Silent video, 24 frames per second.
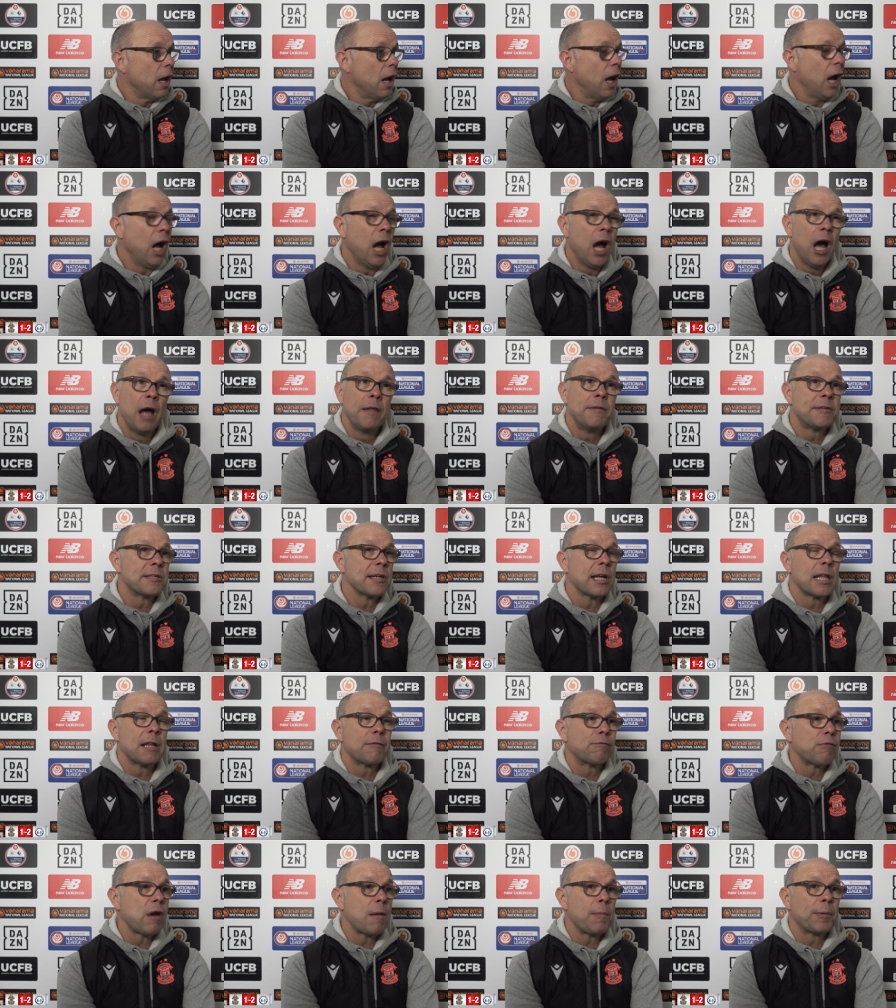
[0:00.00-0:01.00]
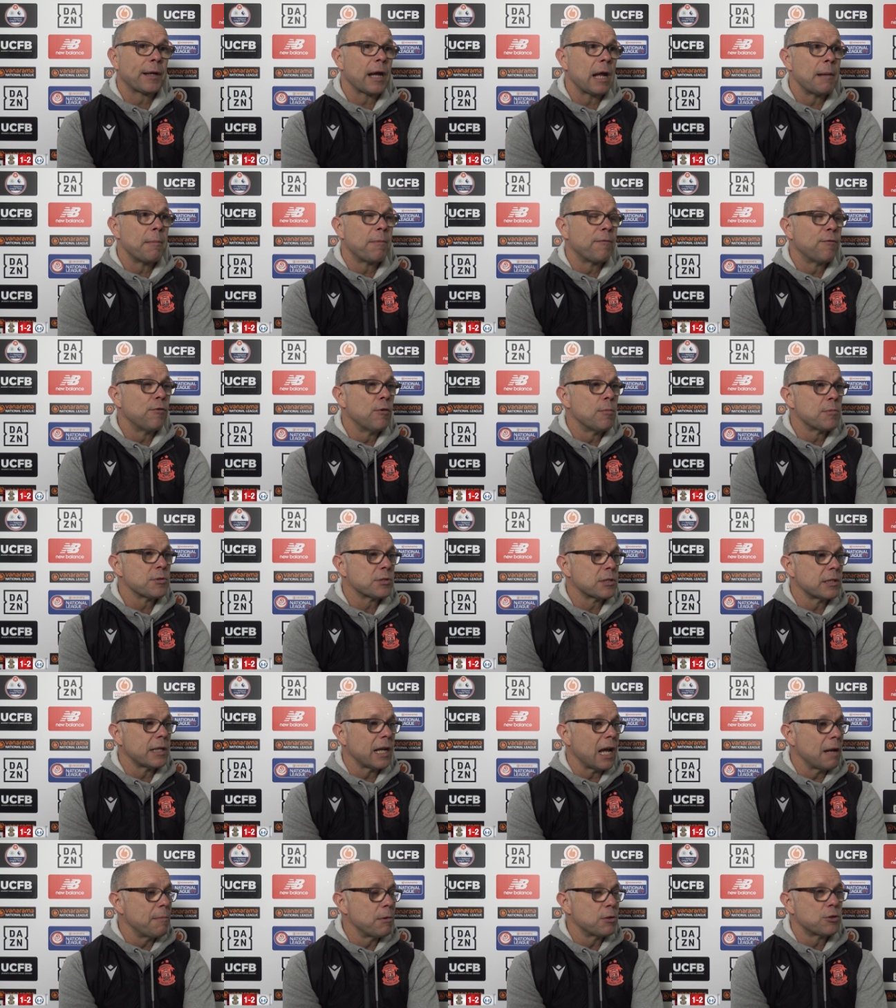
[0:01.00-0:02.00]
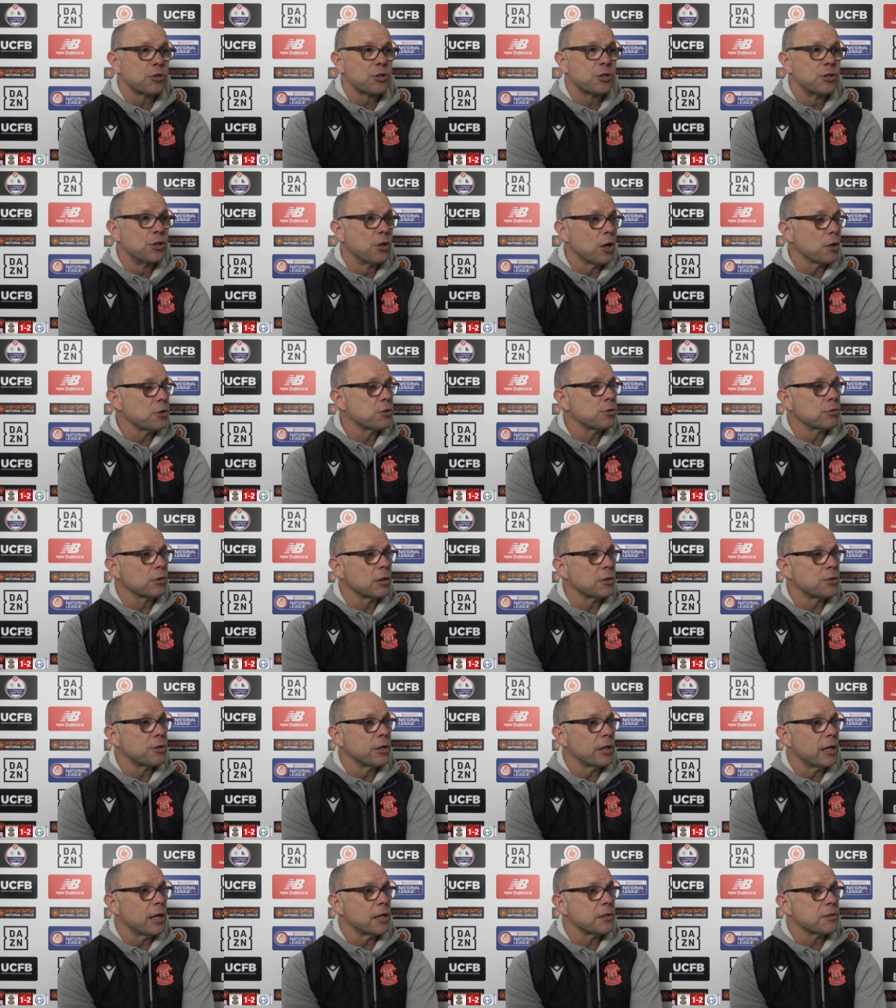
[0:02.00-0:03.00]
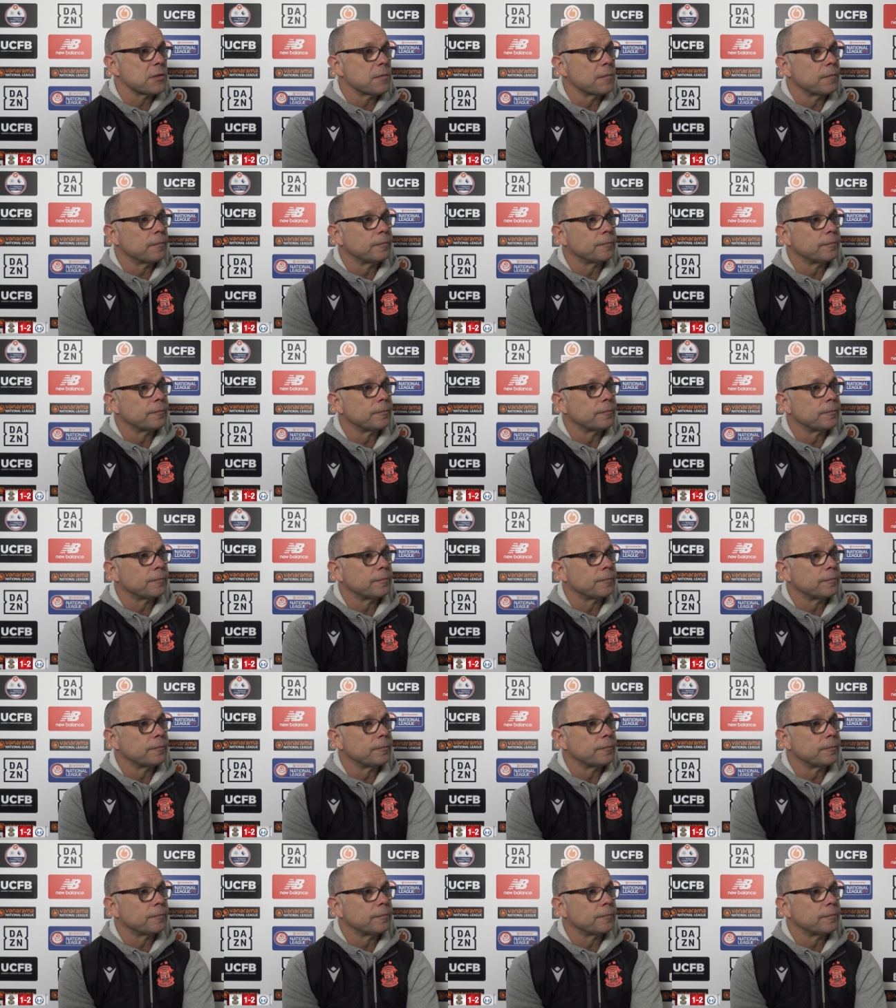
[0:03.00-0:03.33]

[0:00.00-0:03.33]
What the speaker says: And so they've replicated performance today, but just not took the chance.